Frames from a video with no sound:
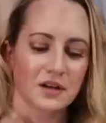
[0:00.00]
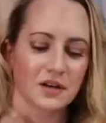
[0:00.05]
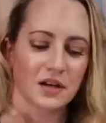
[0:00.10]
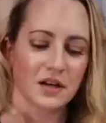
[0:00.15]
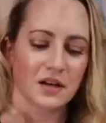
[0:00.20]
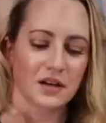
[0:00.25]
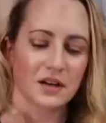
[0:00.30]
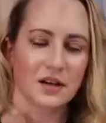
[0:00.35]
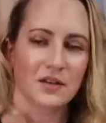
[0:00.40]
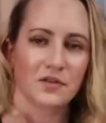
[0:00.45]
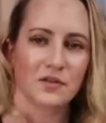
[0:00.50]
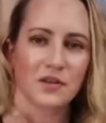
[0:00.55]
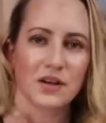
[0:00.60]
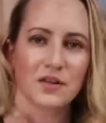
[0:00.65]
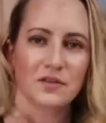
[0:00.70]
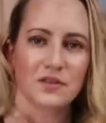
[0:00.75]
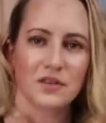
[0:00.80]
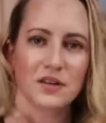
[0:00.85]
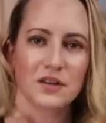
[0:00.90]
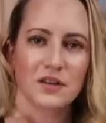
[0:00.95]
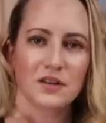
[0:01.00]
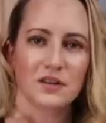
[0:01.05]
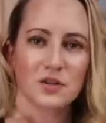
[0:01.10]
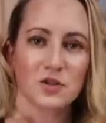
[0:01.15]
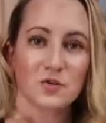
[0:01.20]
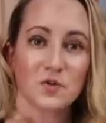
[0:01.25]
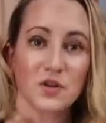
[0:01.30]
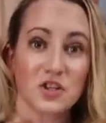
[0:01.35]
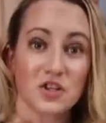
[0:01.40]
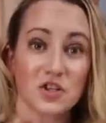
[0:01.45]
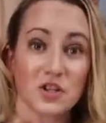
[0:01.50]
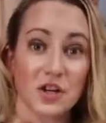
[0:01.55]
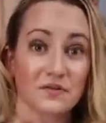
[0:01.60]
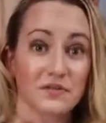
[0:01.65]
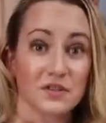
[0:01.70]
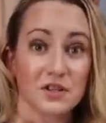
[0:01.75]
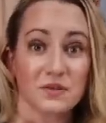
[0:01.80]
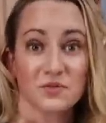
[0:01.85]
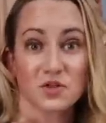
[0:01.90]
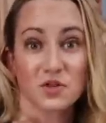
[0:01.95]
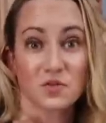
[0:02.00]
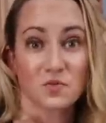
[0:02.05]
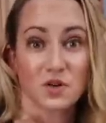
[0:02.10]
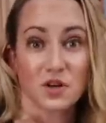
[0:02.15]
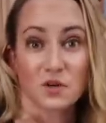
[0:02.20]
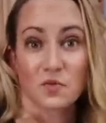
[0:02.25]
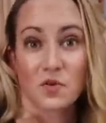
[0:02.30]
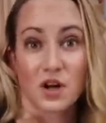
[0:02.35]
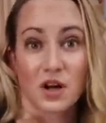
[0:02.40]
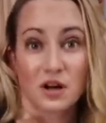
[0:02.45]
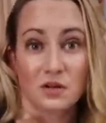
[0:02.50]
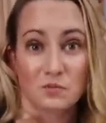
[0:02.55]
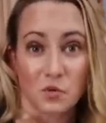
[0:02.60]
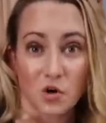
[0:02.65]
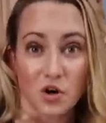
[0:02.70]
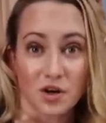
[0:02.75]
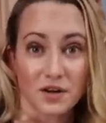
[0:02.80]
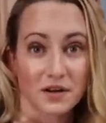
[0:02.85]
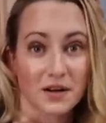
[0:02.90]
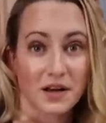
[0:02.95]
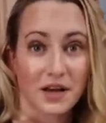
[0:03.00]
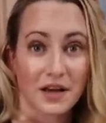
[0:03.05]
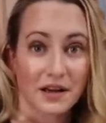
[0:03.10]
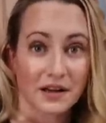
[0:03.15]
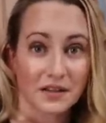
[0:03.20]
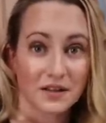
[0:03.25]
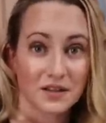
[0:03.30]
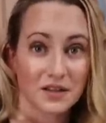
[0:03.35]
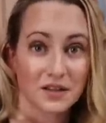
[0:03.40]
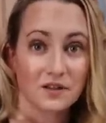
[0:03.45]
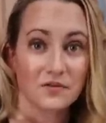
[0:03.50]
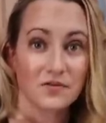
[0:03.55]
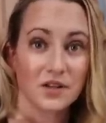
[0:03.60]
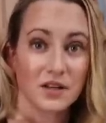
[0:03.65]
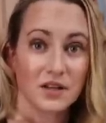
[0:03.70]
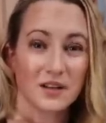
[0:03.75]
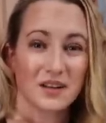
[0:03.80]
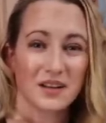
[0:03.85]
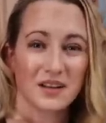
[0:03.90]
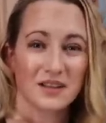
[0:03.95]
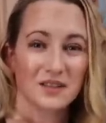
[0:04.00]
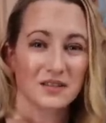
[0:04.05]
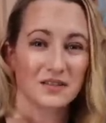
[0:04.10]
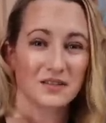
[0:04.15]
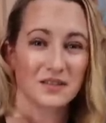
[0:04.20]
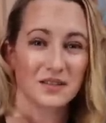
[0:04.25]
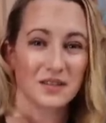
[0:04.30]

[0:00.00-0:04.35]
And then the Sweet Chef seems to work well morning and evening and